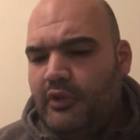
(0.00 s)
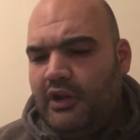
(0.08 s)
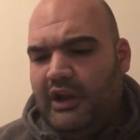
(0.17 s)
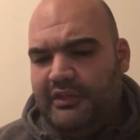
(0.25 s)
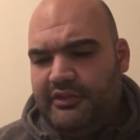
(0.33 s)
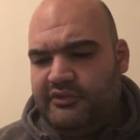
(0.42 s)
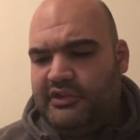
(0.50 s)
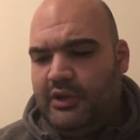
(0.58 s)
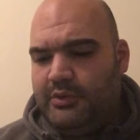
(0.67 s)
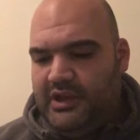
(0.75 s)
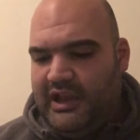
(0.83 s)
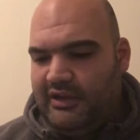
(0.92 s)
like the
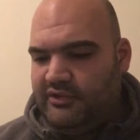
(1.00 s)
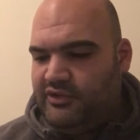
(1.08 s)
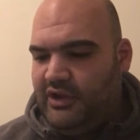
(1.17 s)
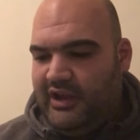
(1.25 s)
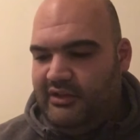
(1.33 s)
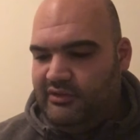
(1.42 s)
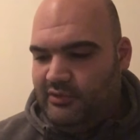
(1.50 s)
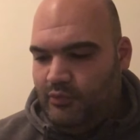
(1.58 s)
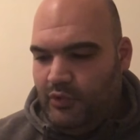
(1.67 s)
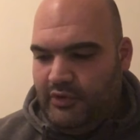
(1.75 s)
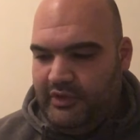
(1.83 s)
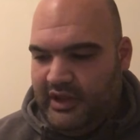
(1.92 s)
zodiac signs and
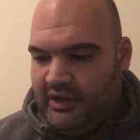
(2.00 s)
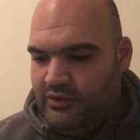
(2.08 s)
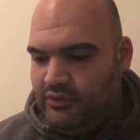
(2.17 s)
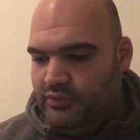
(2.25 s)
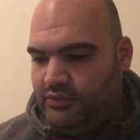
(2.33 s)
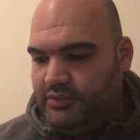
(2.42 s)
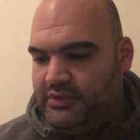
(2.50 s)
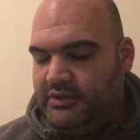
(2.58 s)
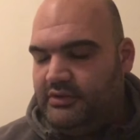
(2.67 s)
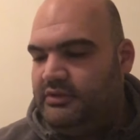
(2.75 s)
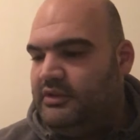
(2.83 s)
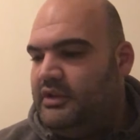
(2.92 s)
what they're called
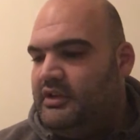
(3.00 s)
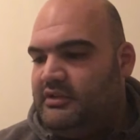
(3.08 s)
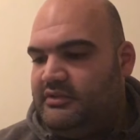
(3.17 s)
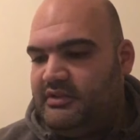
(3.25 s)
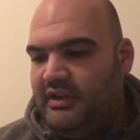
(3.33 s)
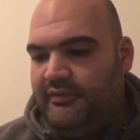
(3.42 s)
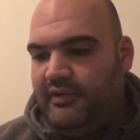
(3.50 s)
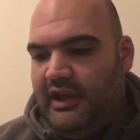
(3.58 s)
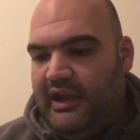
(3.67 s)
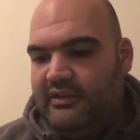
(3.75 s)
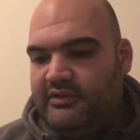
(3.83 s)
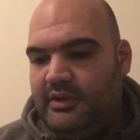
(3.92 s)
and stuff like
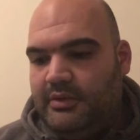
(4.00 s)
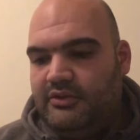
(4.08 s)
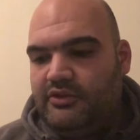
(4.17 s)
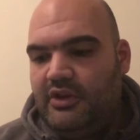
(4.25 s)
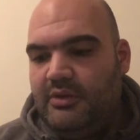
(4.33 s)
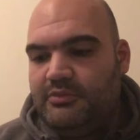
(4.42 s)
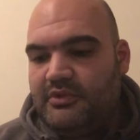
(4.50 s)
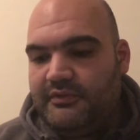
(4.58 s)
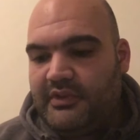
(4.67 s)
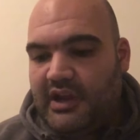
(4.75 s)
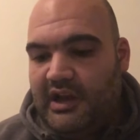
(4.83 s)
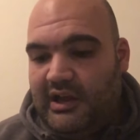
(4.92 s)
that. So in terms of
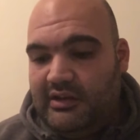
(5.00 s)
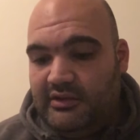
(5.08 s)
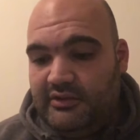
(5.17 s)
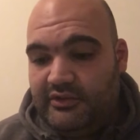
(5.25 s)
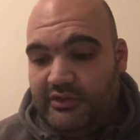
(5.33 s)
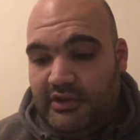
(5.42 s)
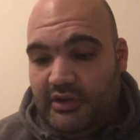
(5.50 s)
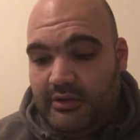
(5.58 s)
the colours,